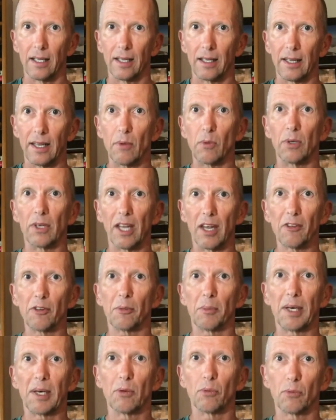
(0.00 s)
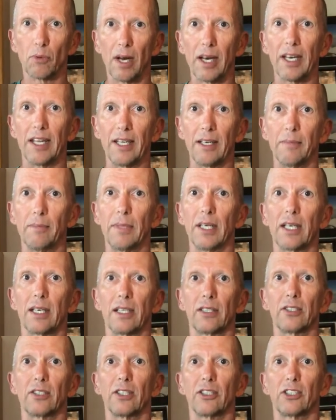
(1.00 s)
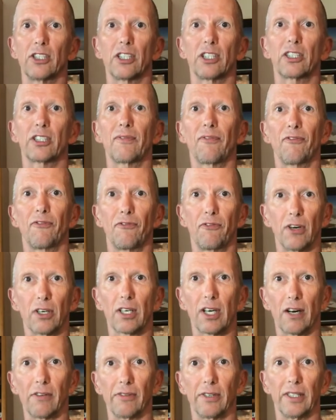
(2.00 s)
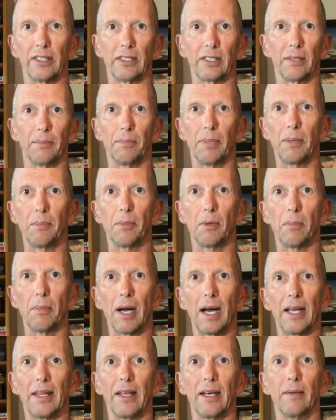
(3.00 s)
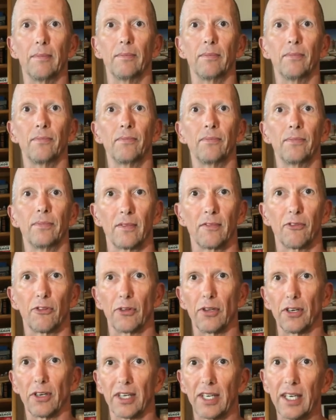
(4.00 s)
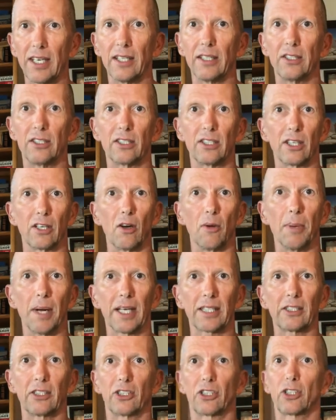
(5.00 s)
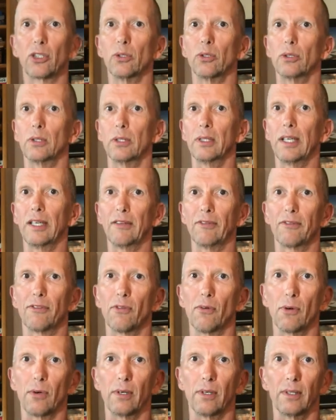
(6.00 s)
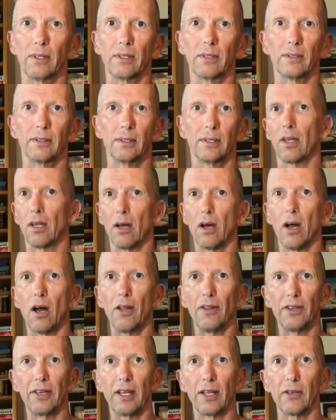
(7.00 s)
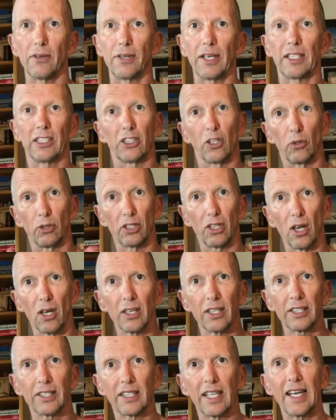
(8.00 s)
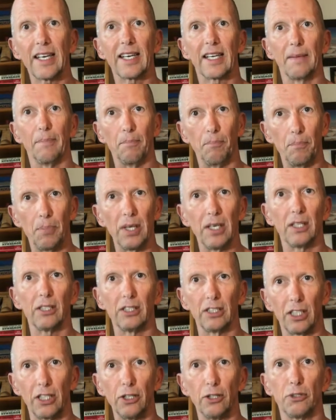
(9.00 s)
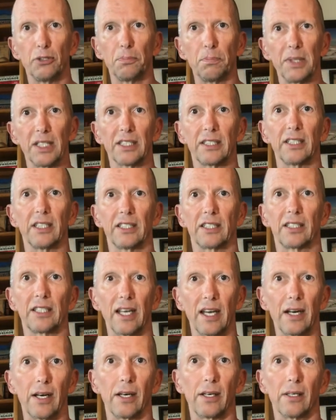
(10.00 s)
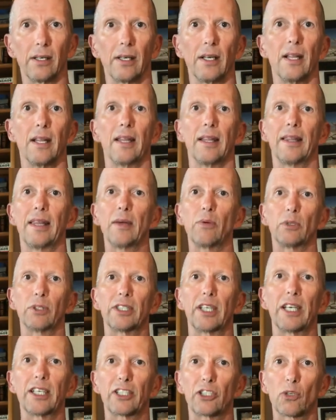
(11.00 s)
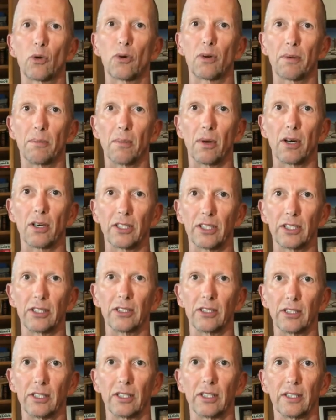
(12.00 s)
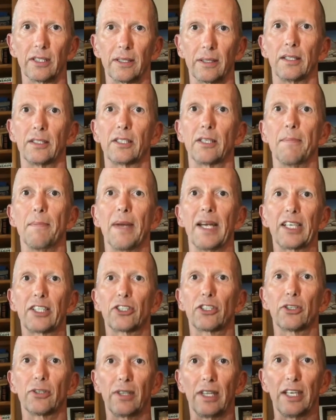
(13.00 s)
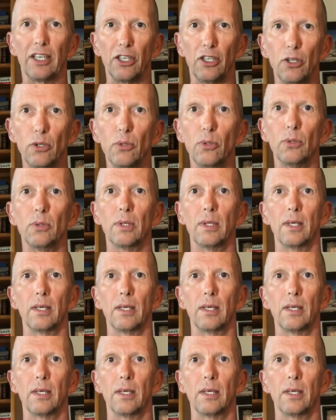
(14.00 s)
that will never be running because they're just foot coverings and people buy them for their kids to go back to school and for all the other things. So as long as they can build huge business there, they will take shorter margins to make sure that you